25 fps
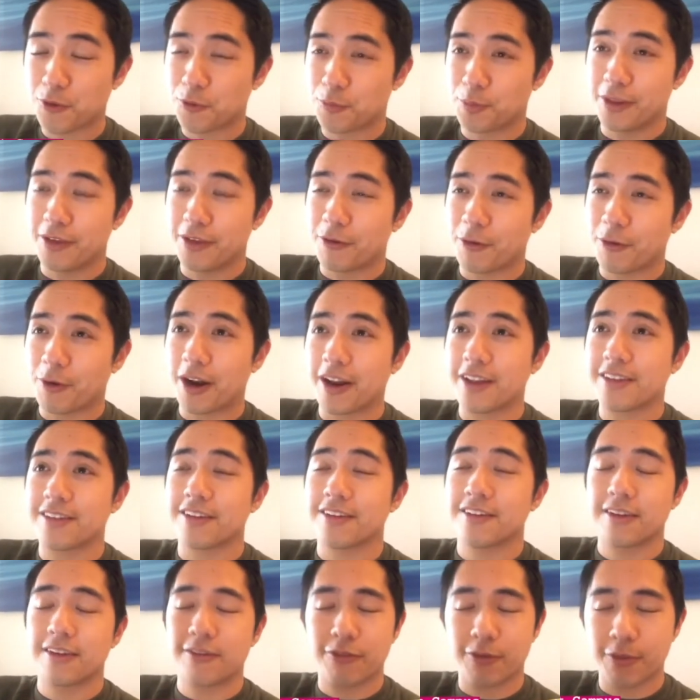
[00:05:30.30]
believe it or not, is a
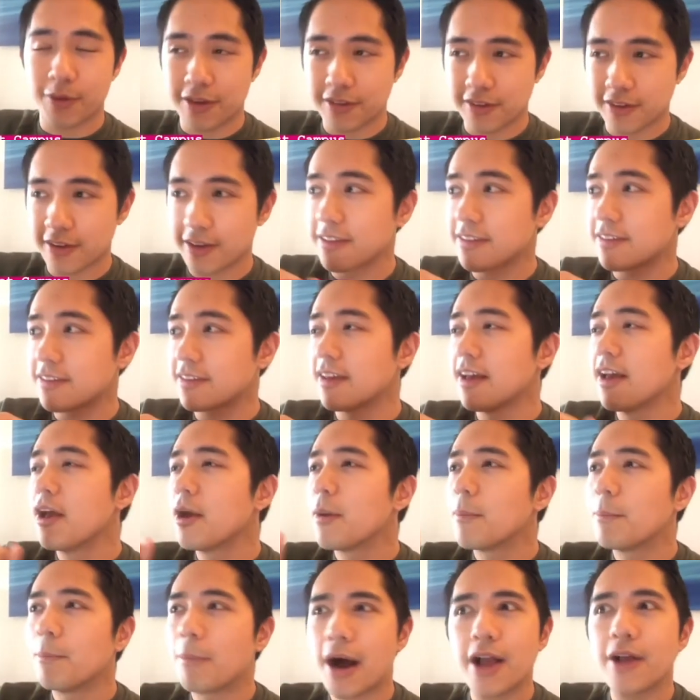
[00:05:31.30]
different residence,
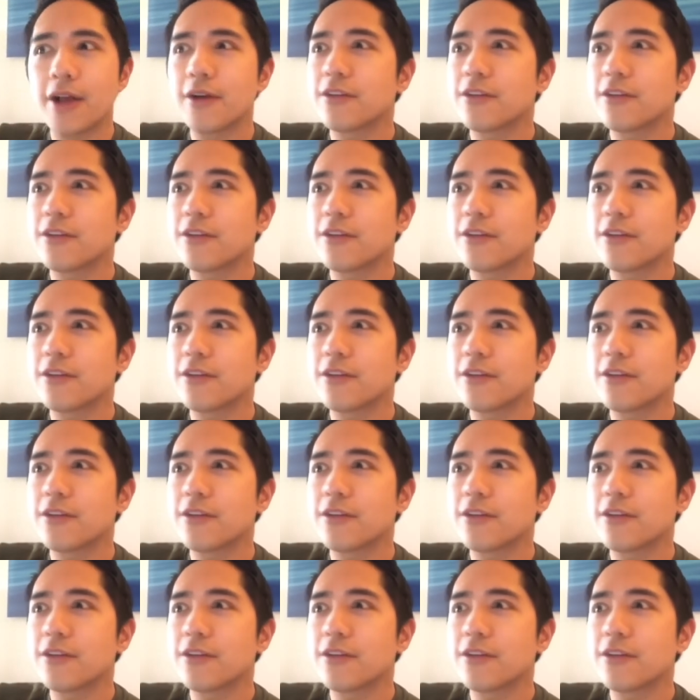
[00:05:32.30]
Miles